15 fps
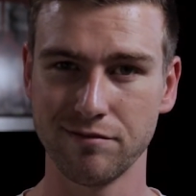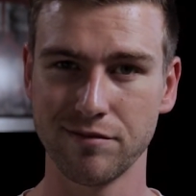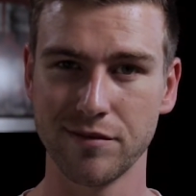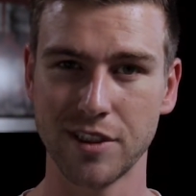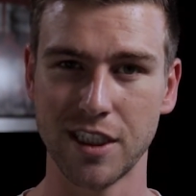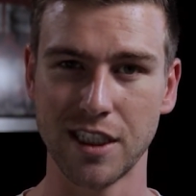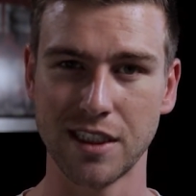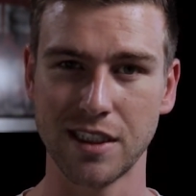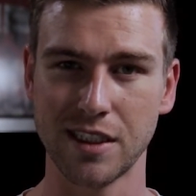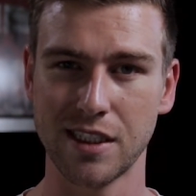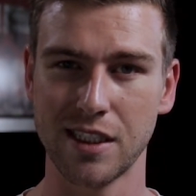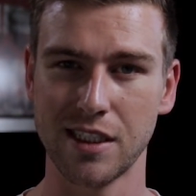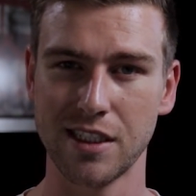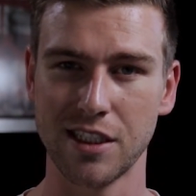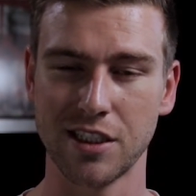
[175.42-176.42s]

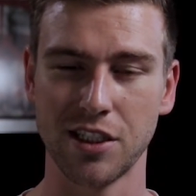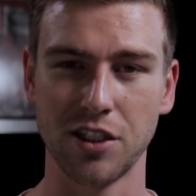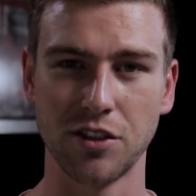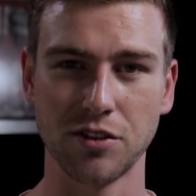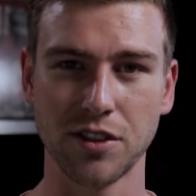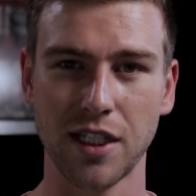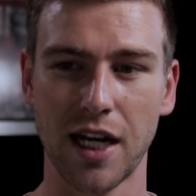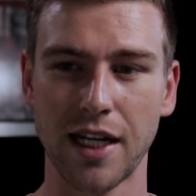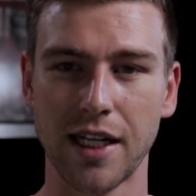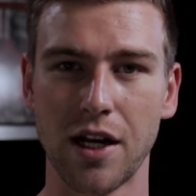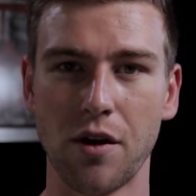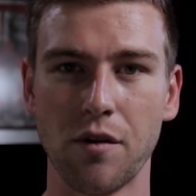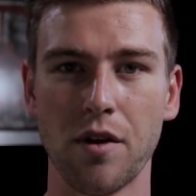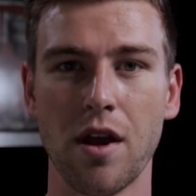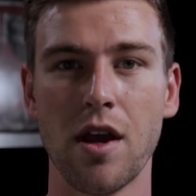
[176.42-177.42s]
Just, just a little side
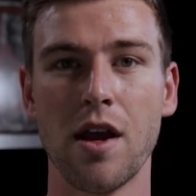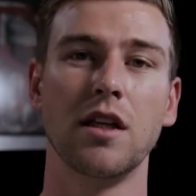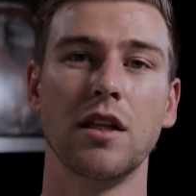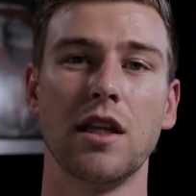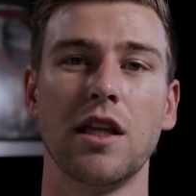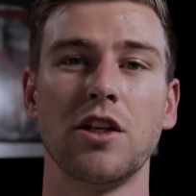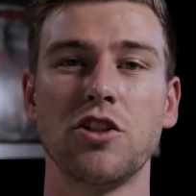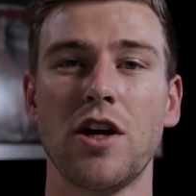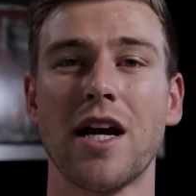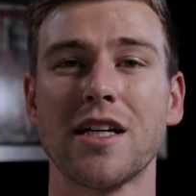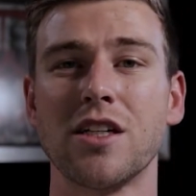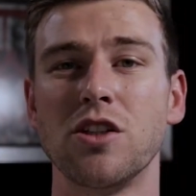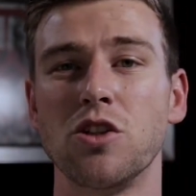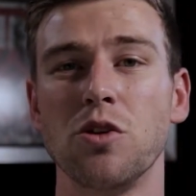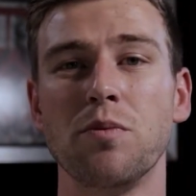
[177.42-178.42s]
note that you
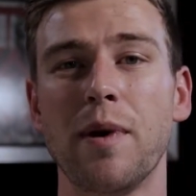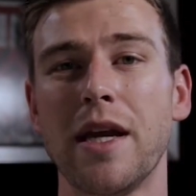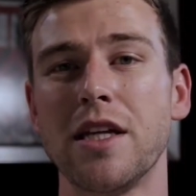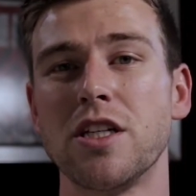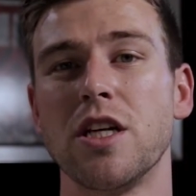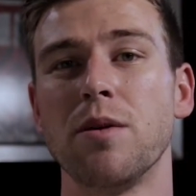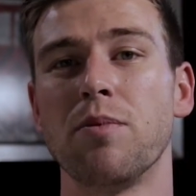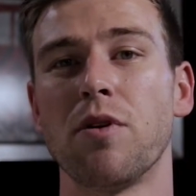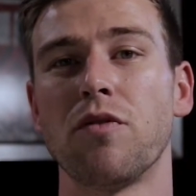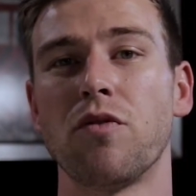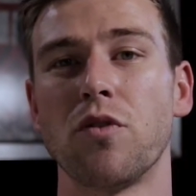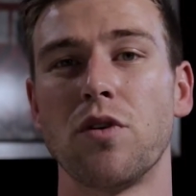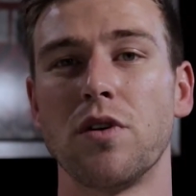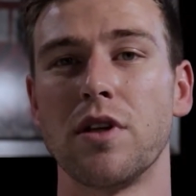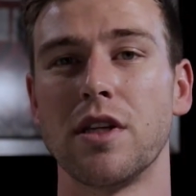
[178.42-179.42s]
actually do pay cheaper
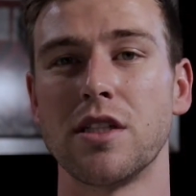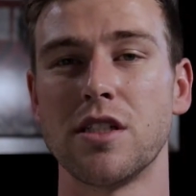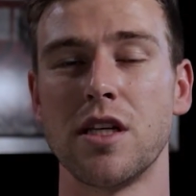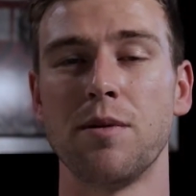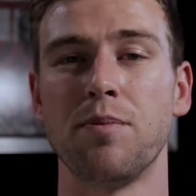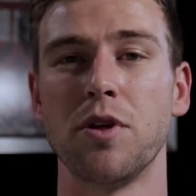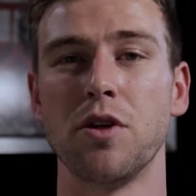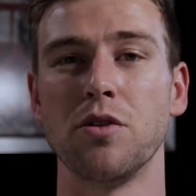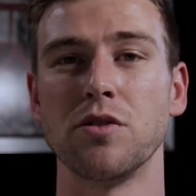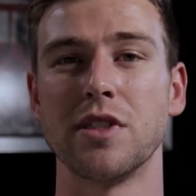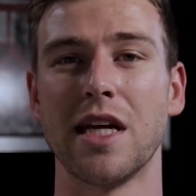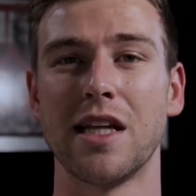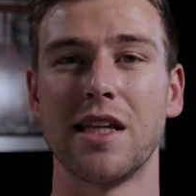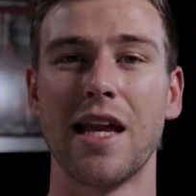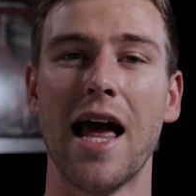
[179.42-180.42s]
for the CPUs
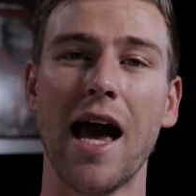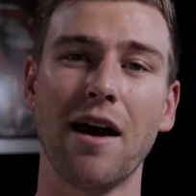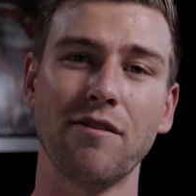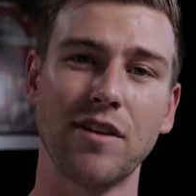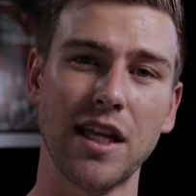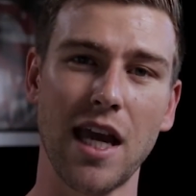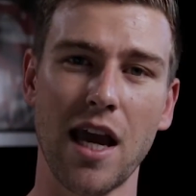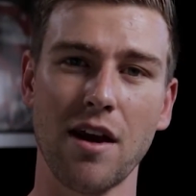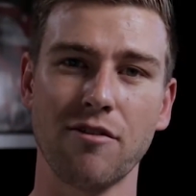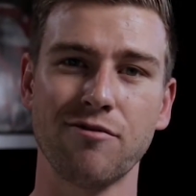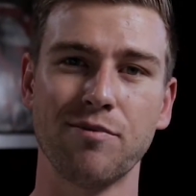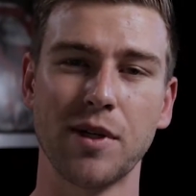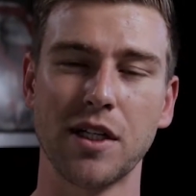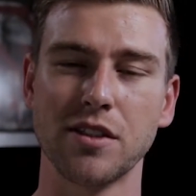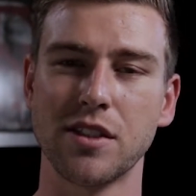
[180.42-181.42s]
that have the F
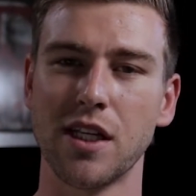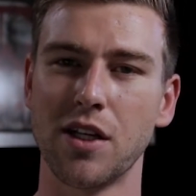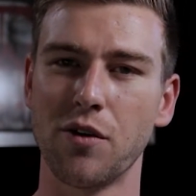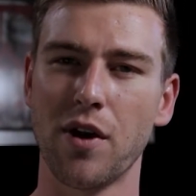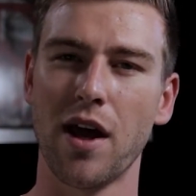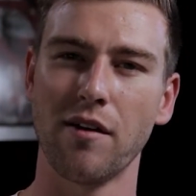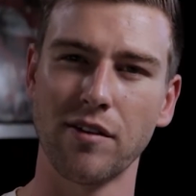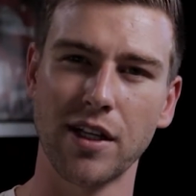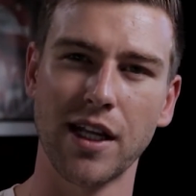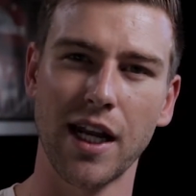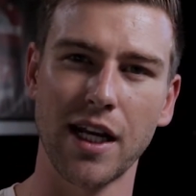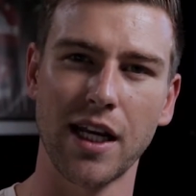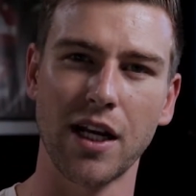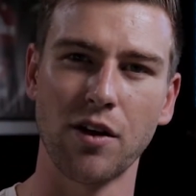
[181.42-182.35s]
because they don't have the dedicated